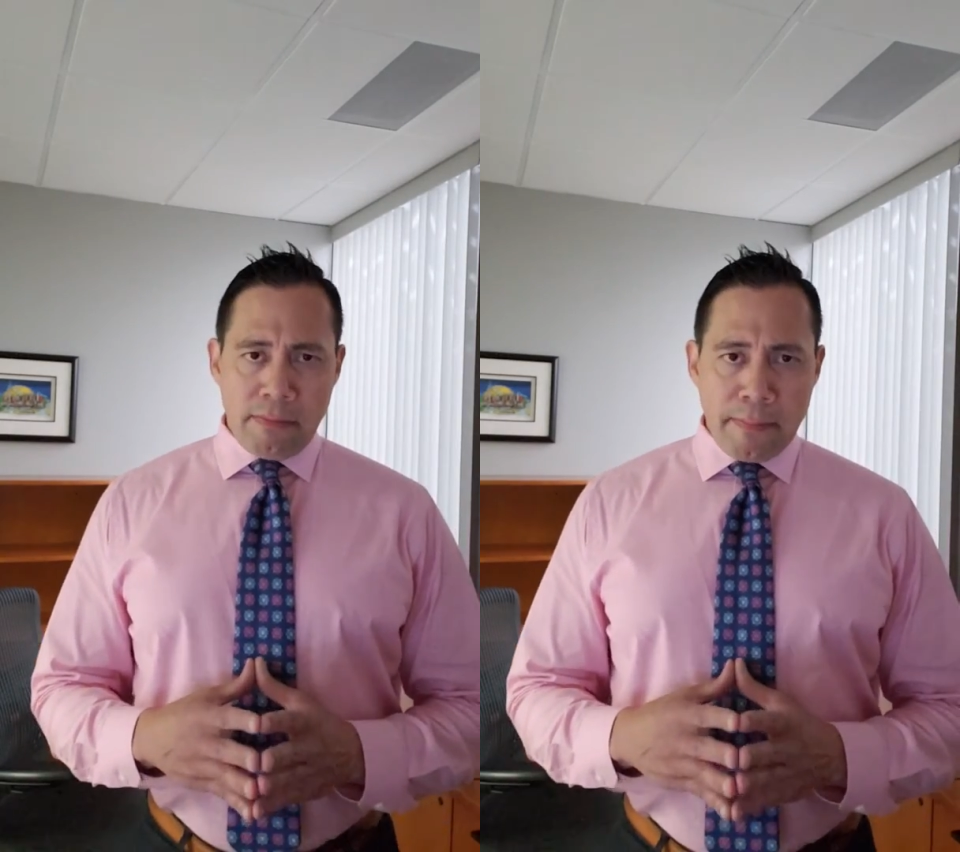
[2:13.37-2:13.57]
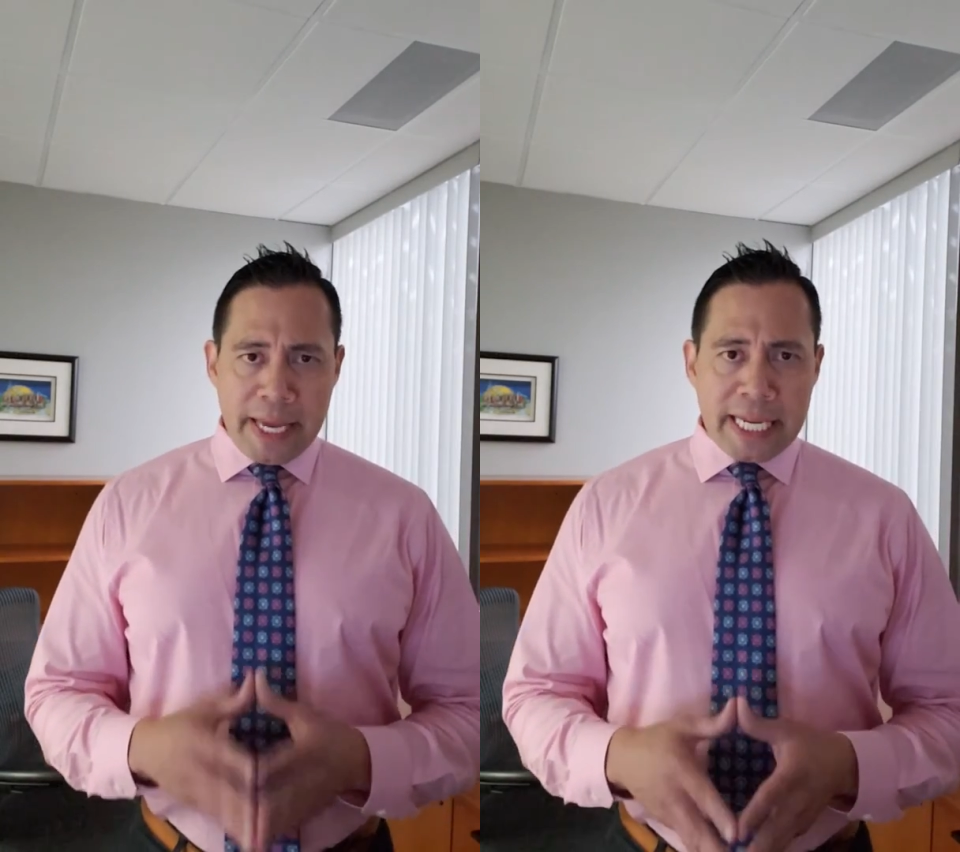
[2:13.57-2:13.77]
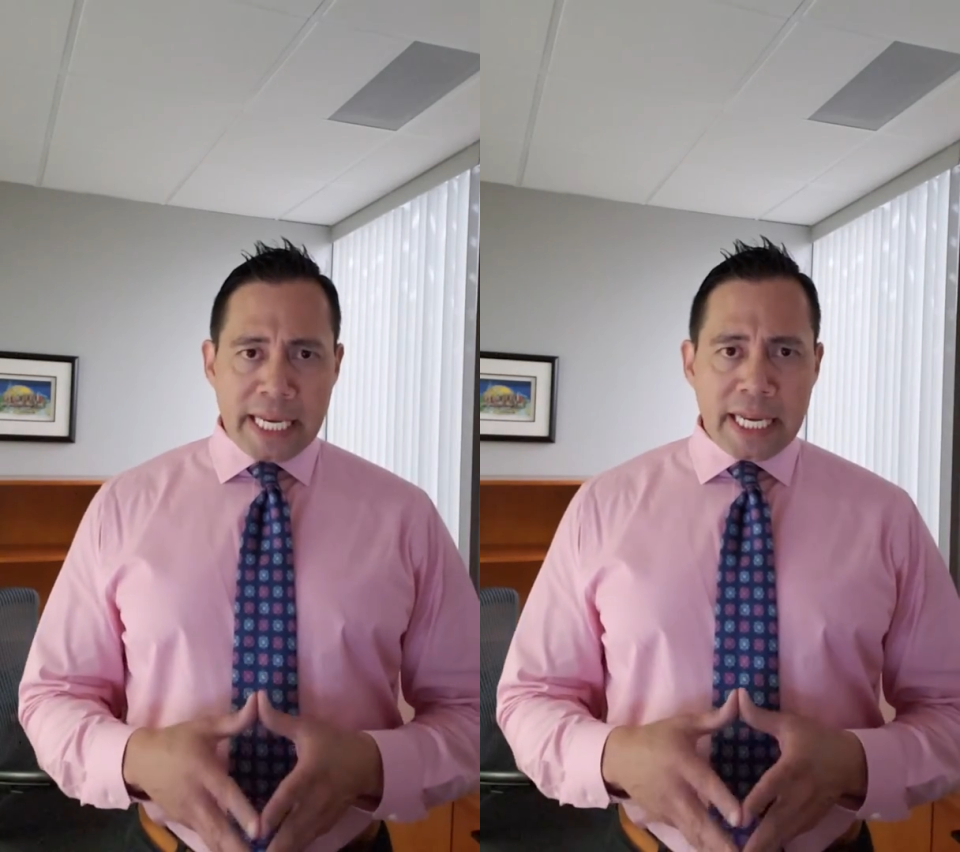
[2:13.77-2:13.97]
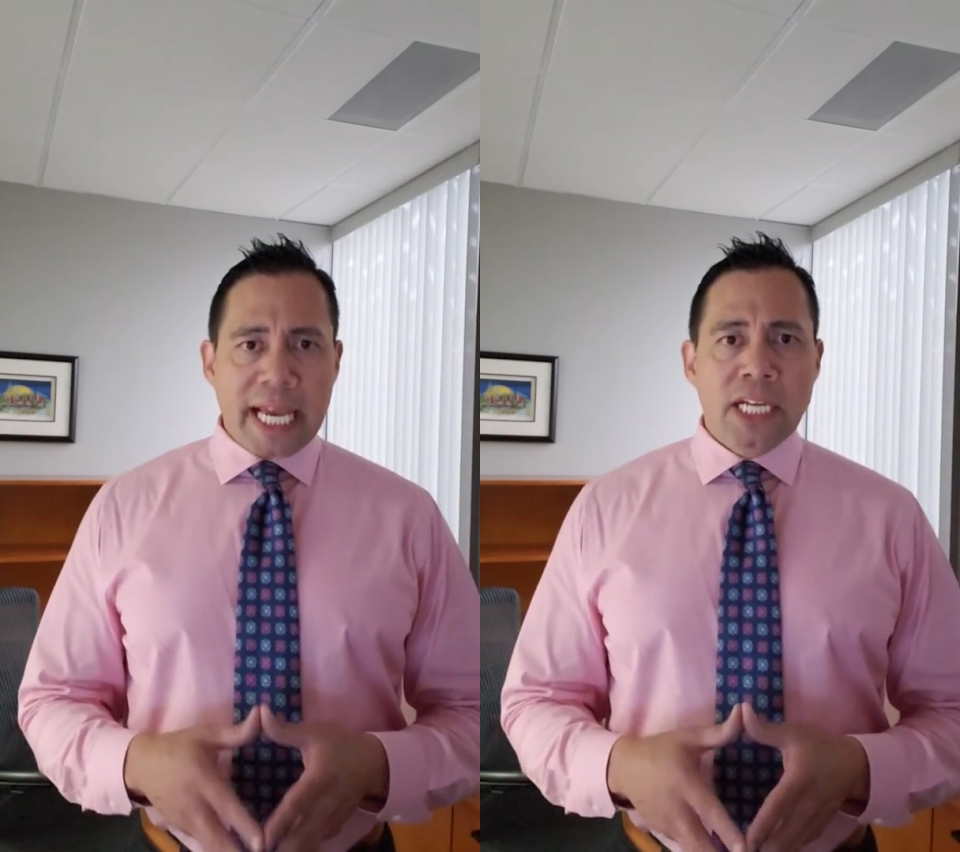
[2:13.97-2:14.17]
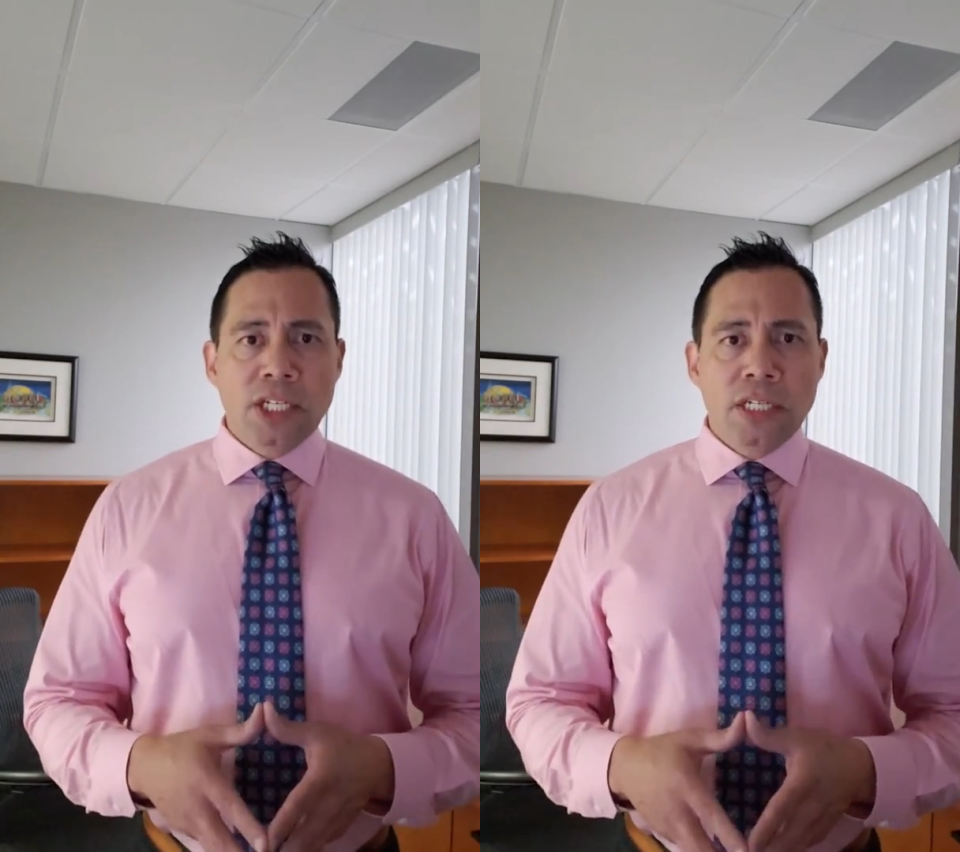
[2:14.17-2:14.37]
many
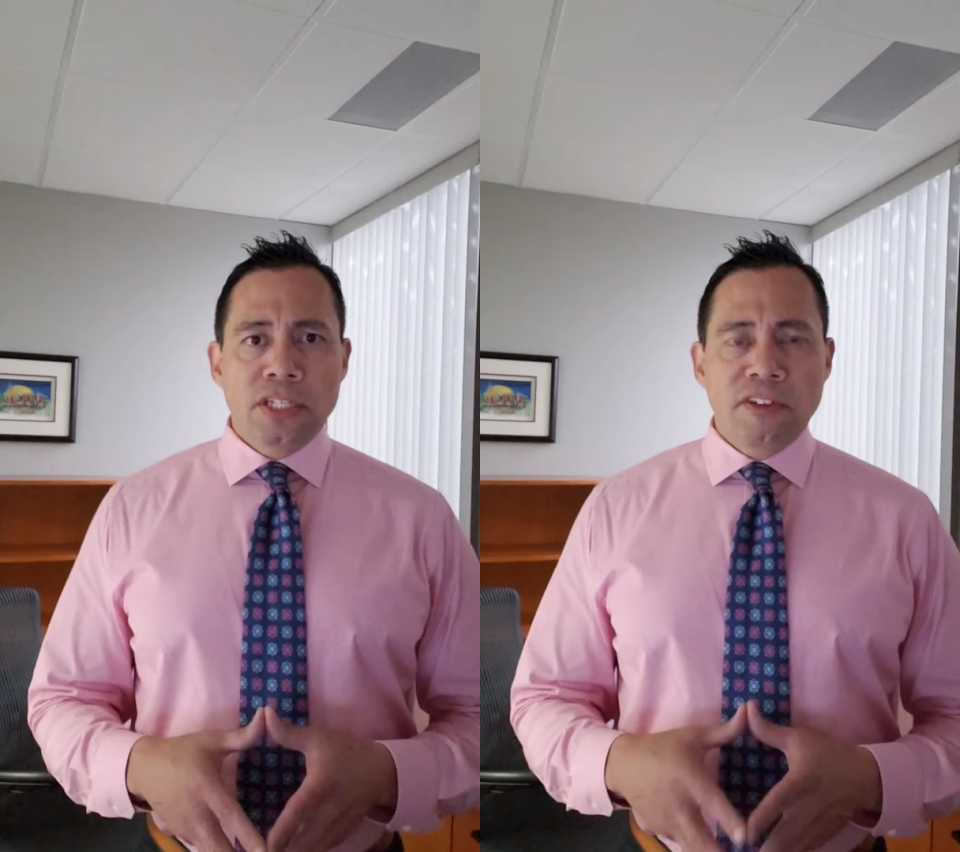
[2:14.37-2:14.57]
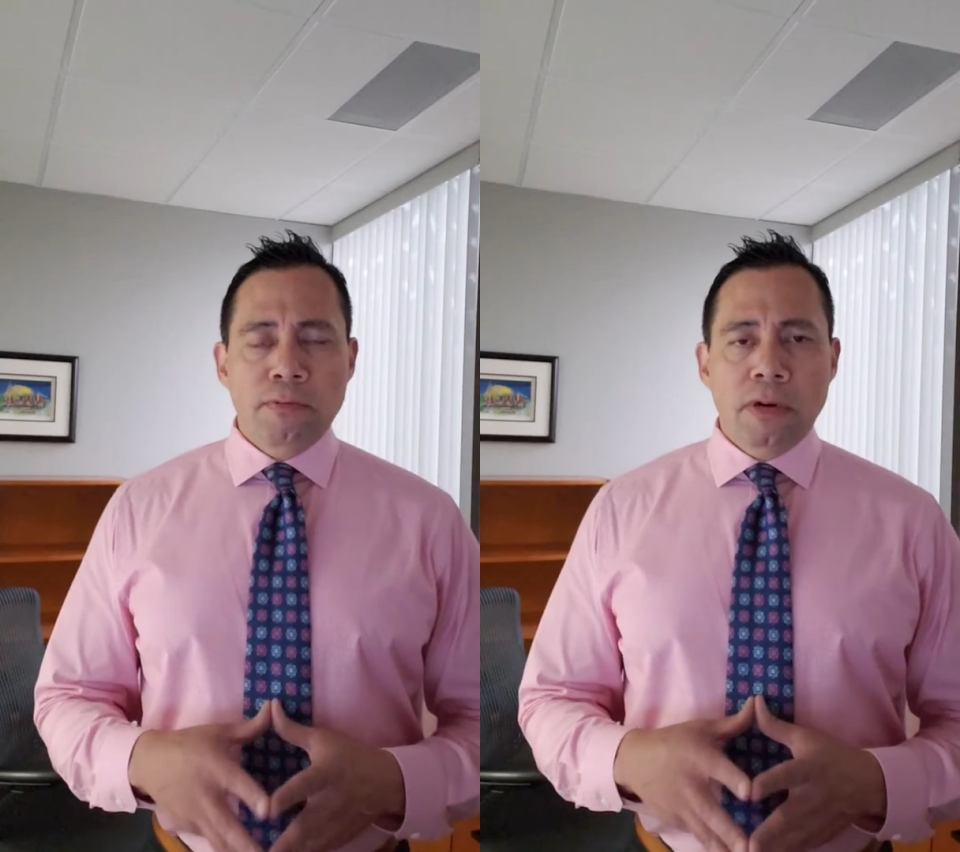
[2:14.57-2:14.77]
agents of